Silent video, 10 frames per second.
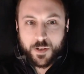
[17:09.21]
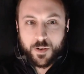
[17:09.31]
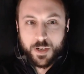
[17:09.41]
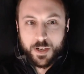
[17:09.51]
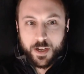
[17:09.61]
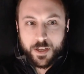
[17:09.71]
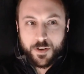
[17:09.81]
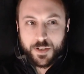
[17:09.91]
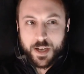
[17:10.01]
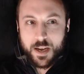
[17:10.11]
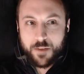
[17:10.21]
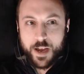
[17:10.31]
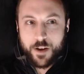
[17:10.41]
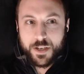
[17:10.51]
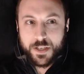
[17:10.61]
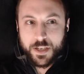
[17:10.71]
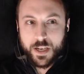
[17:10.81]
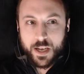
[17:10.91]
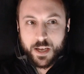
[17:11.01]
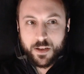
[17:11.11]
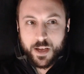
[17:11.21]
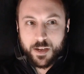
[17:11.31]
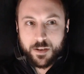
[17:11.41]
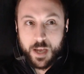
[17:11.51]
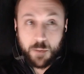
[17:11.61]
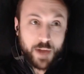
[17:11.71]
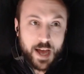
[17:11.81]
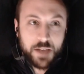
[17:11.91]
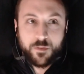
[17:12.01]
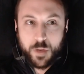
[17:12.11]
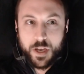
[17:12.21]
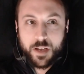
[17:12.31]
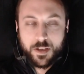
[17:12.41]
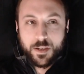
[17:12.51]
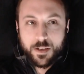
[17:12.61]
So there's a kind of heresy and blasphemy.